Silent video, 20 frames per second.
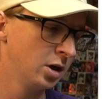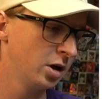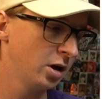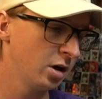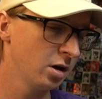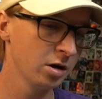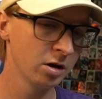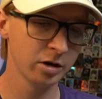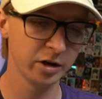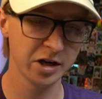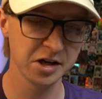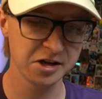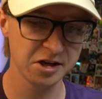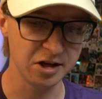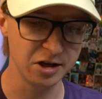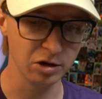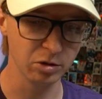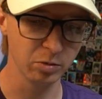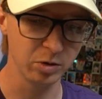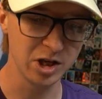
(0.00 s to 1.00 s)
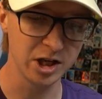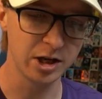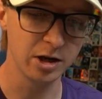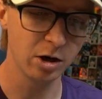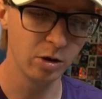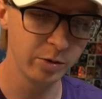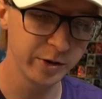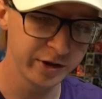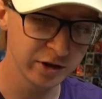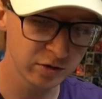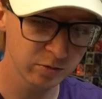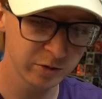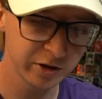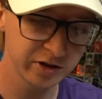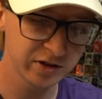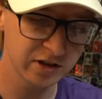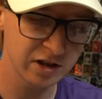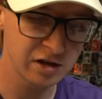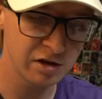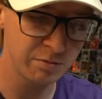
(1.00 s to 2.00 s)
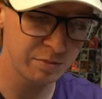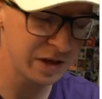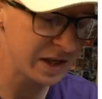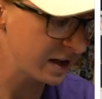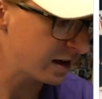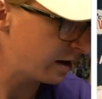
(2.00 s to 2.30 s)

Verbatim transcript: All right, here we go. This one is going to be